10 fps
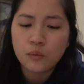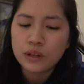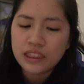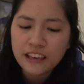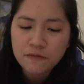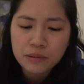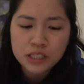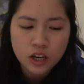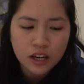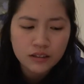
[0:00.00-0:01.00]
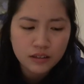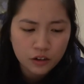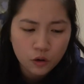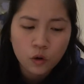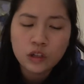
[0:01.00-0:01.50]
what they've been taught
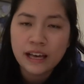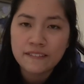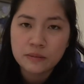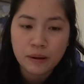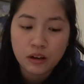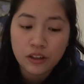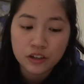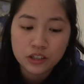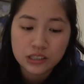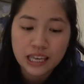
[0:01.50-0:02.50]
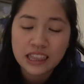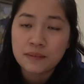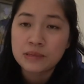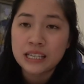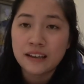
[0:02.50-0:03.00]
their whole lives about others and
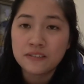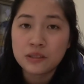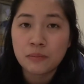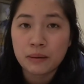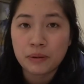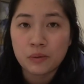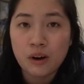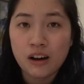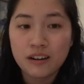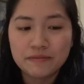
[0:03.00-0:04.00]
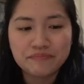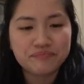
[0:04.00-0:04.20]
themselves might be wrong.